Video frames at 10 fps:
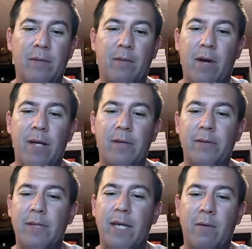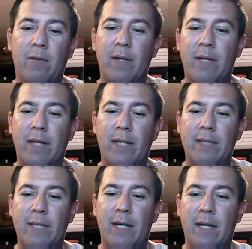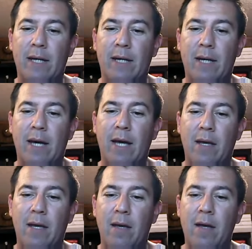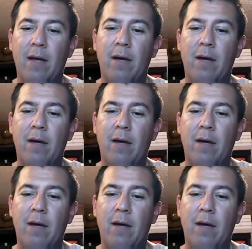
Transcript: Dawada, who's 8-1 against Kyle